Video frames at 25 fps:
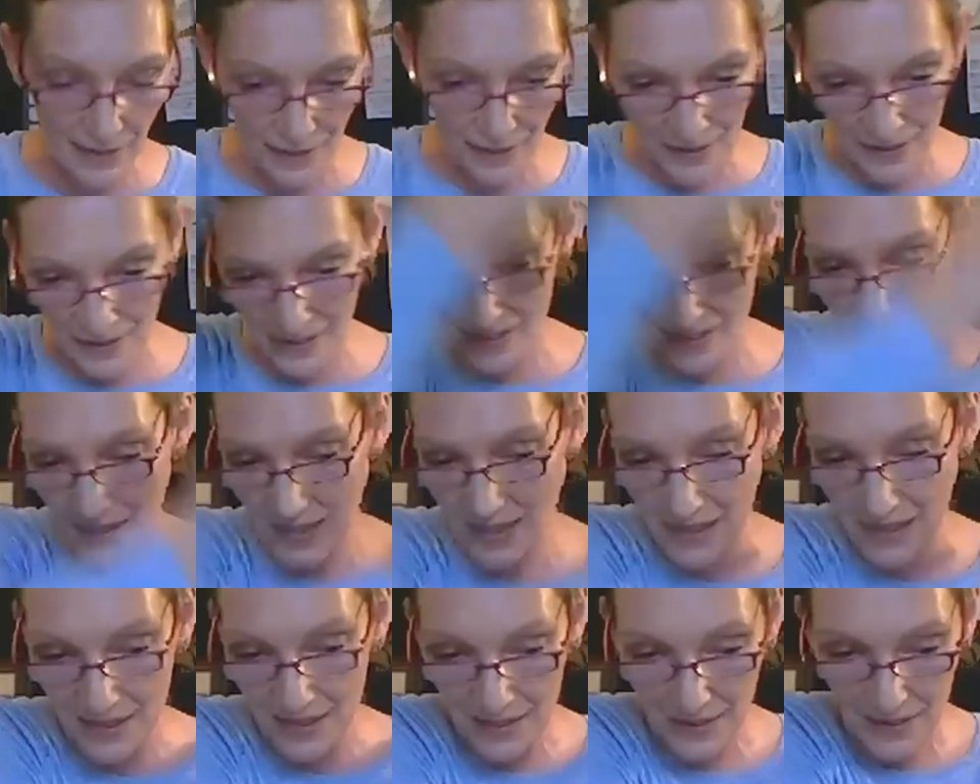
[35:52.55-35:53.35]
the
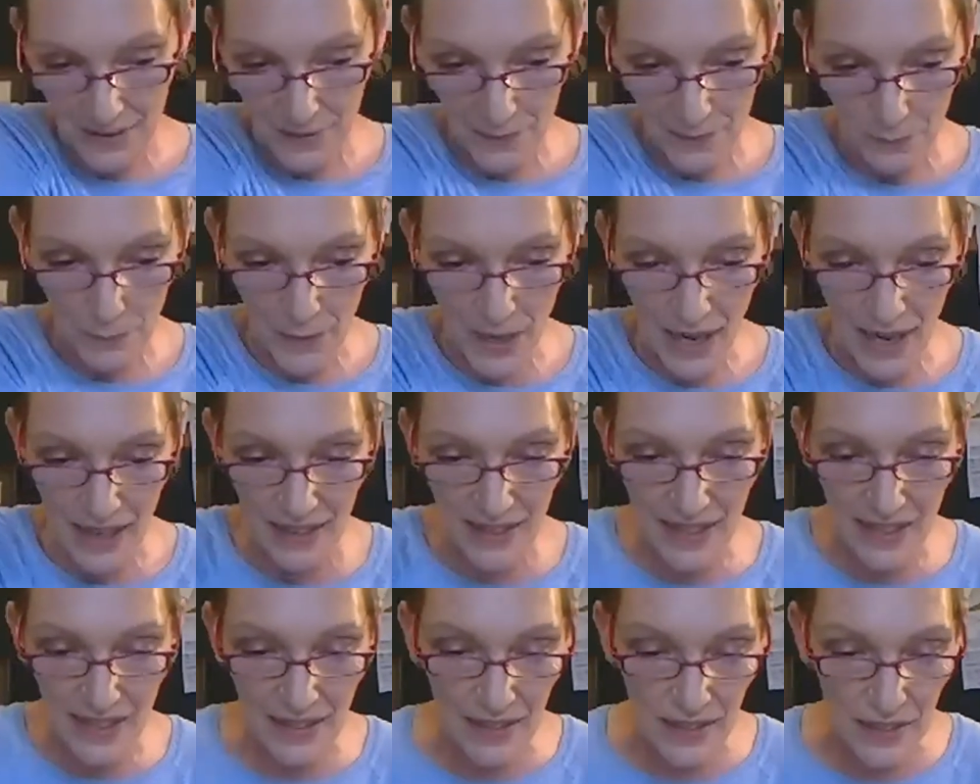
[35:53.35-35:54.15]
skin
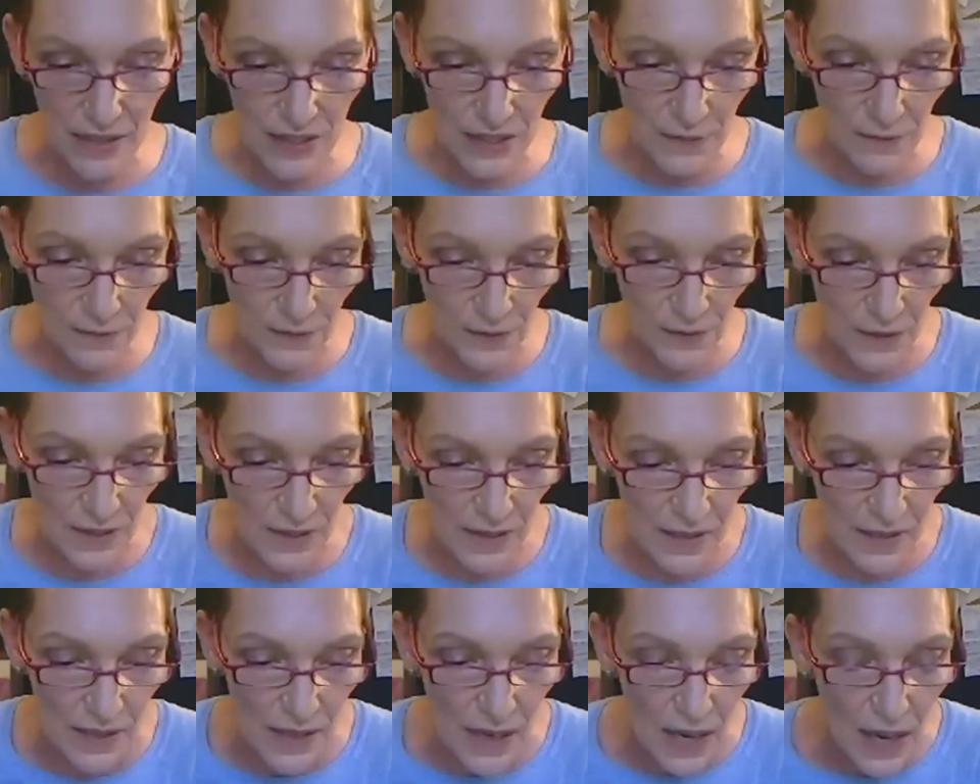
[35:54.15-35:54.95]
marking the
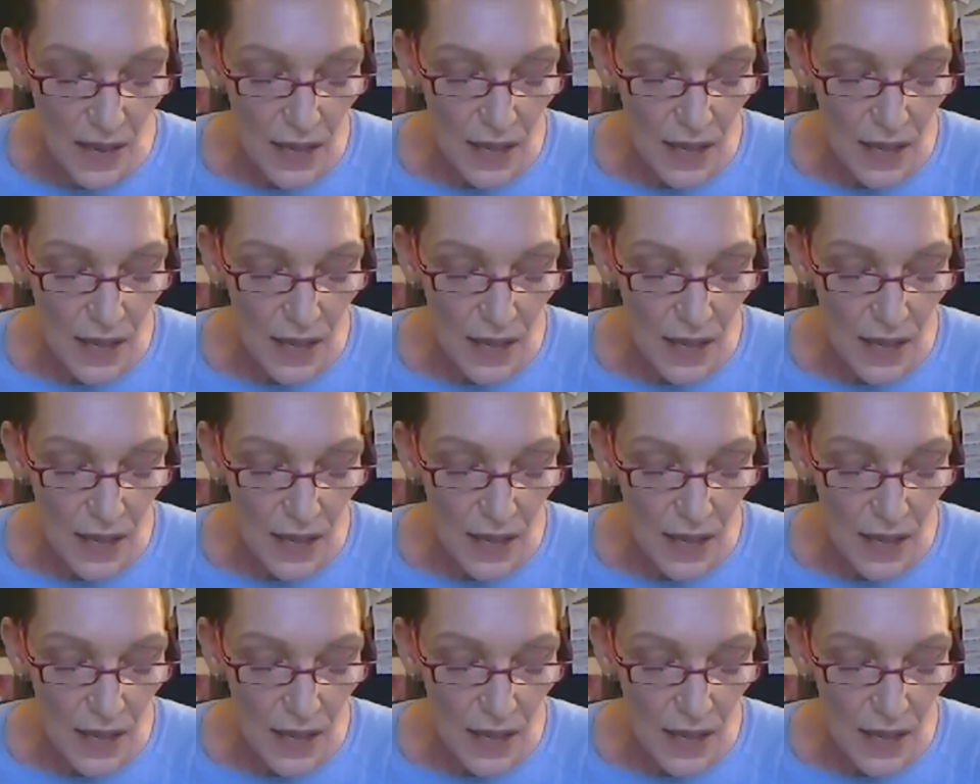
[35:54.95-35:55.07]
difference.